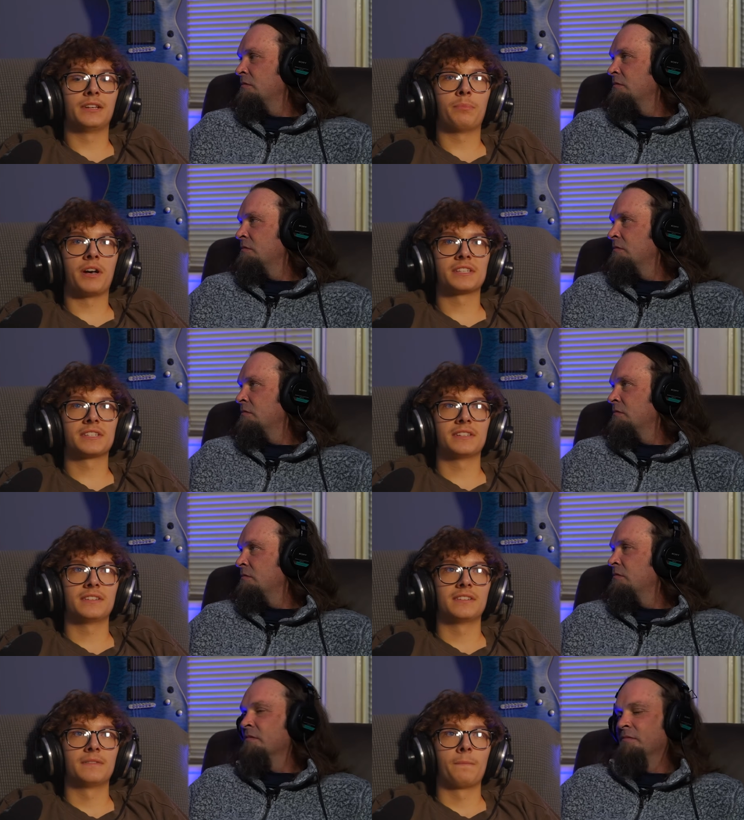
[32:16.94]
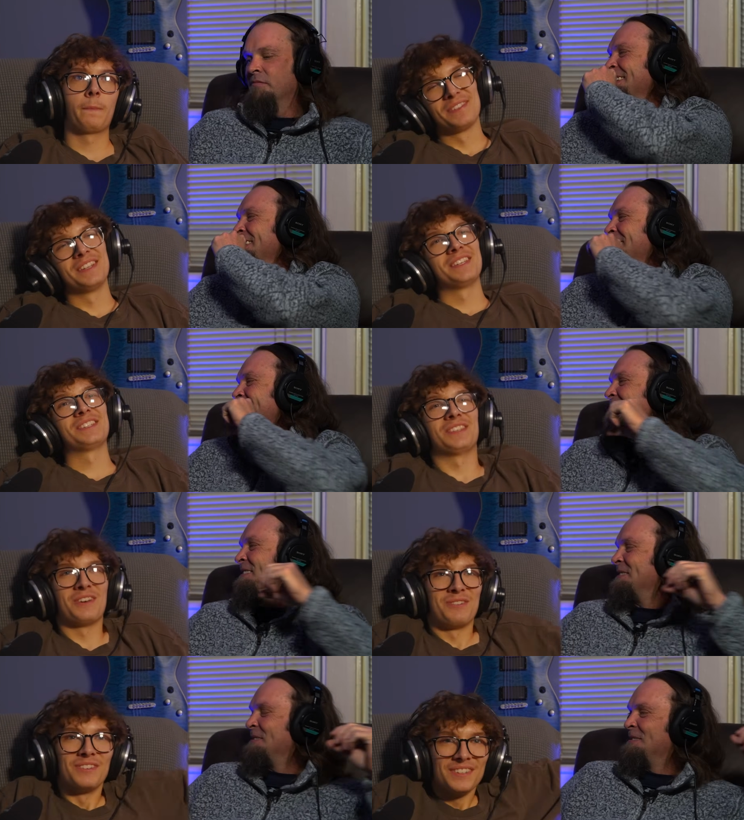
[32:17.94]
Speaker 1: you pause it?
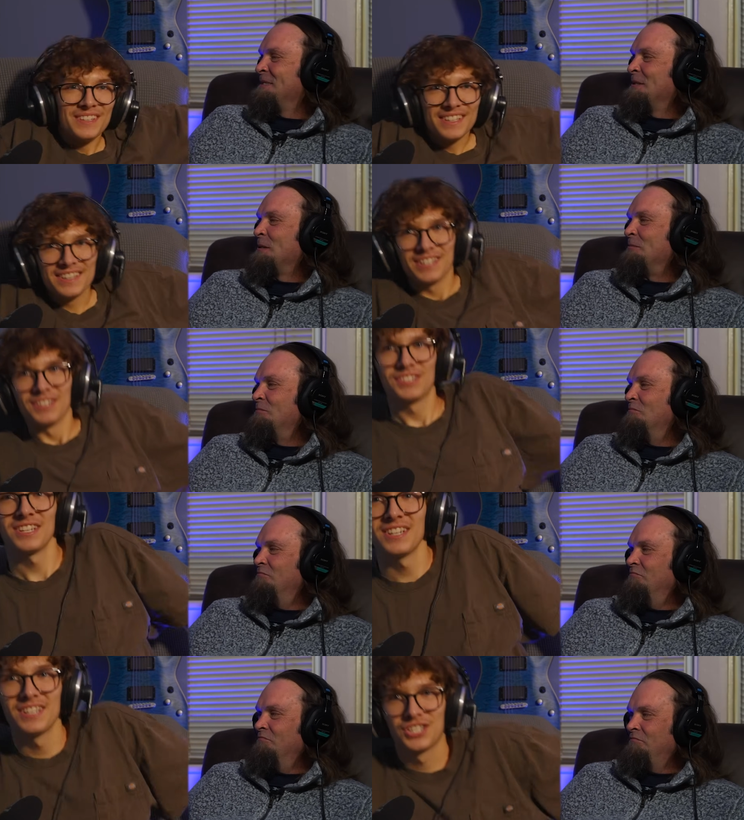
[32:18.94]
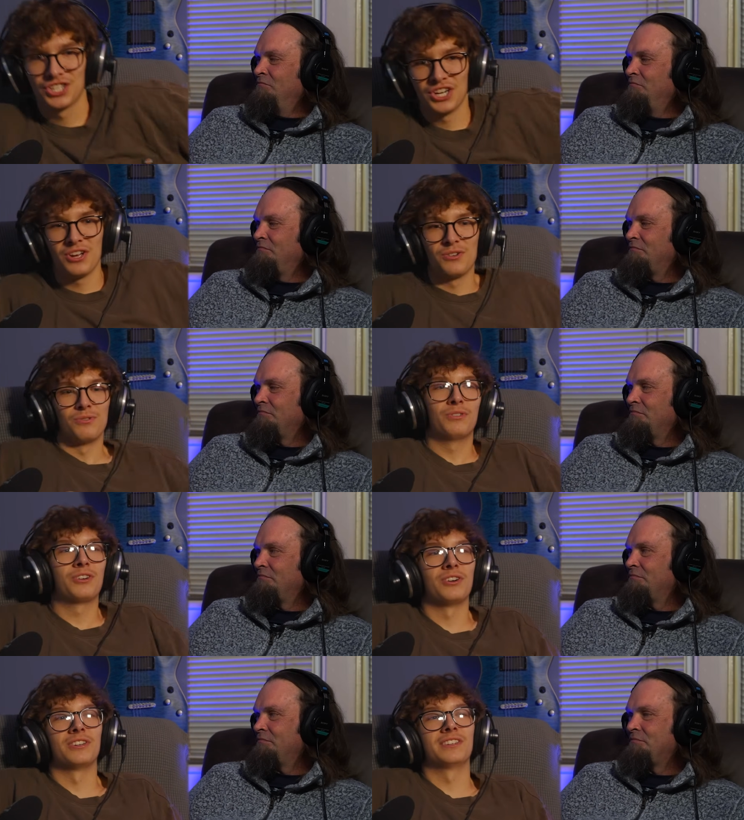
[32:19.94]
So, there's a show
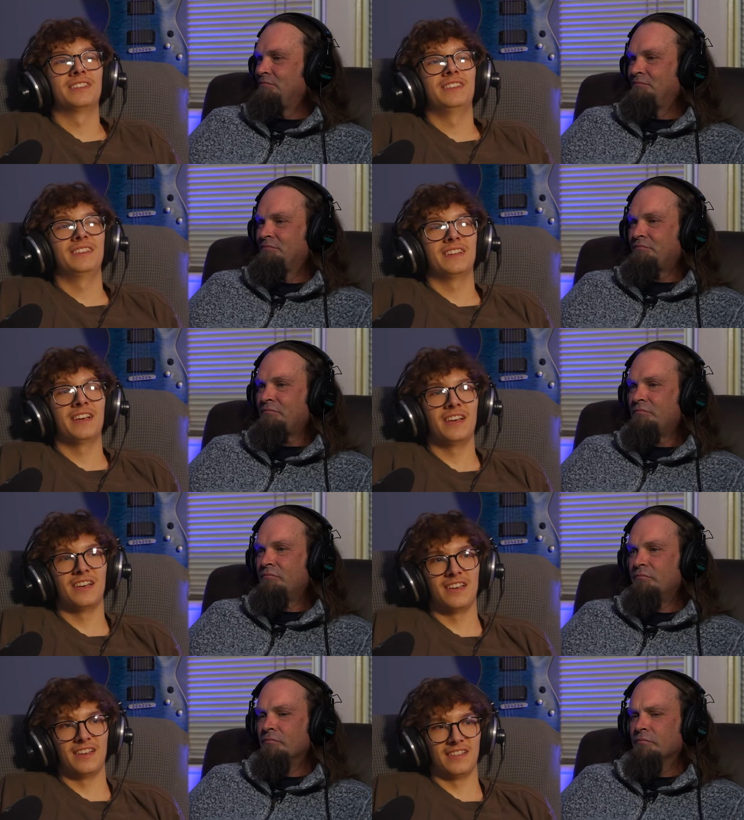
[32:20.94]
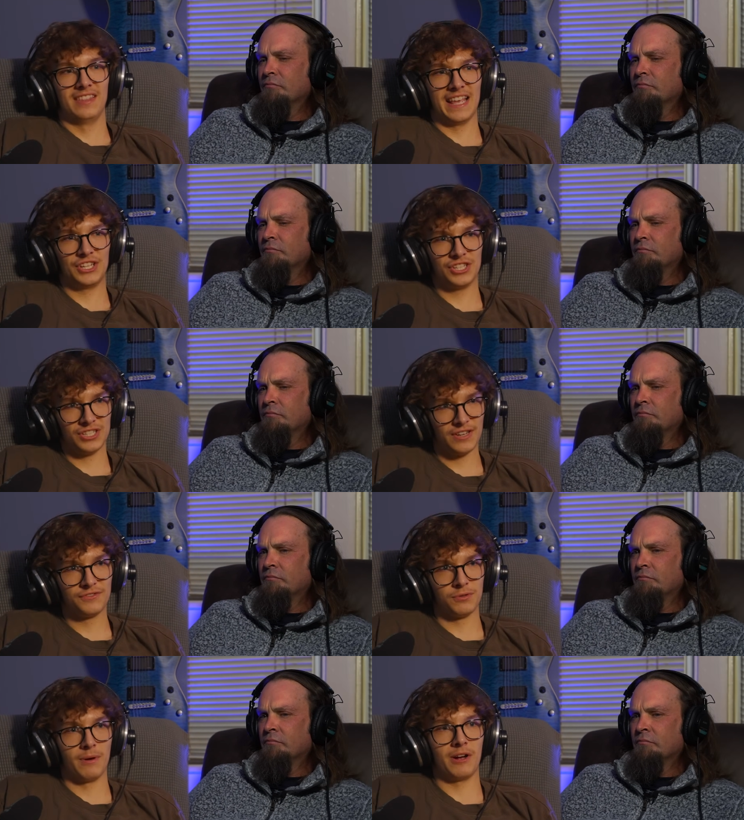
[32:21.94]
called uh, Legends
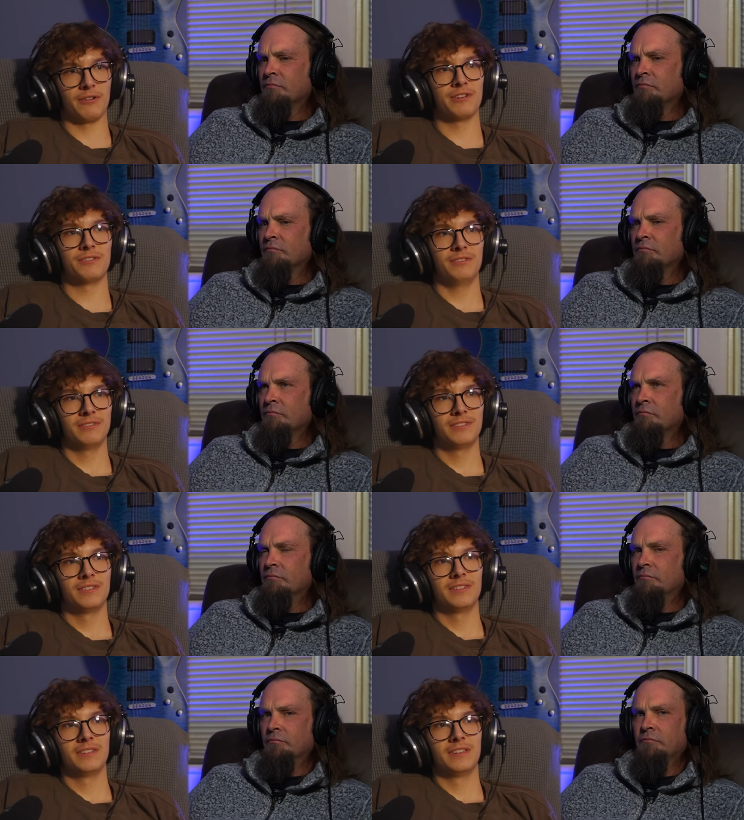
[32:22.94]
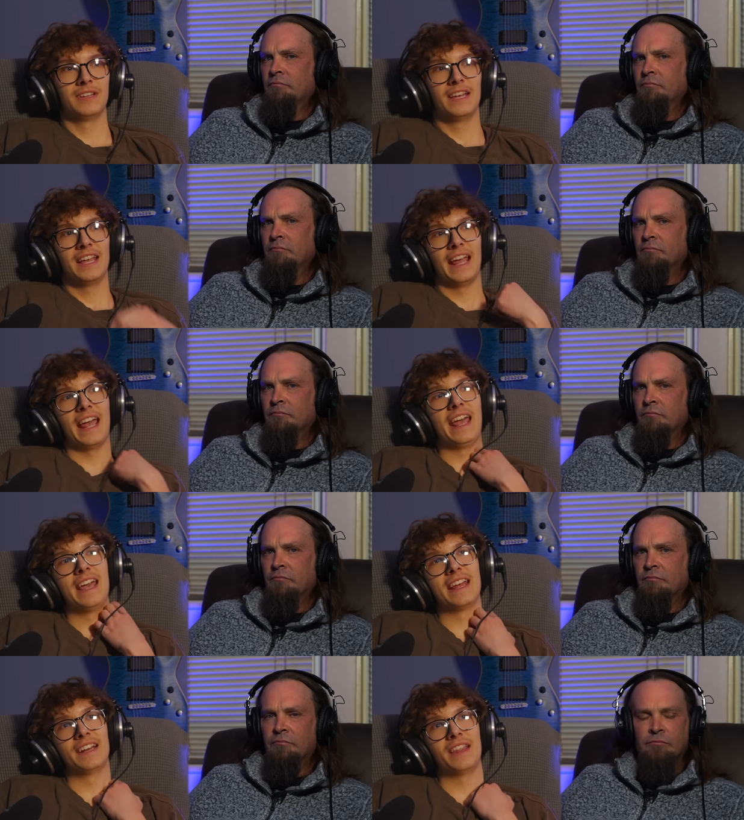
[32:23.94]
of Tomorrow. Mm -hmm.
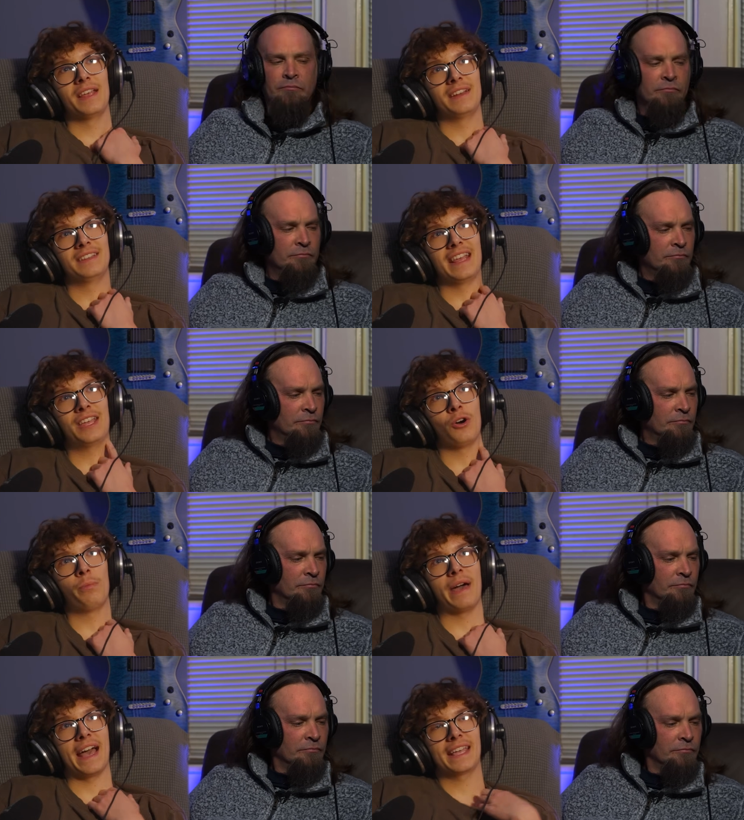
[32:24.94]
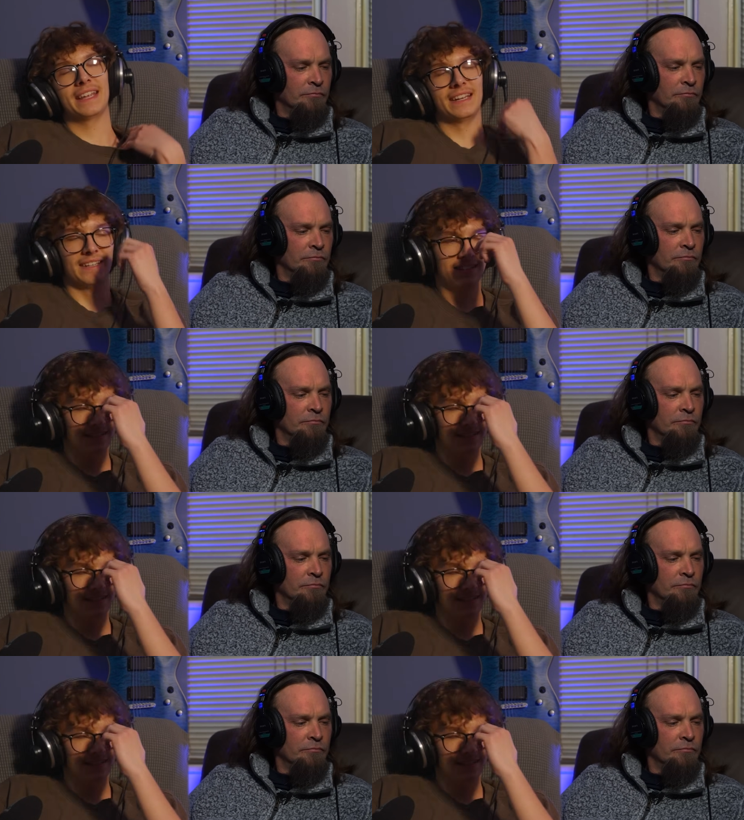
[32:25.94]
And they they go back in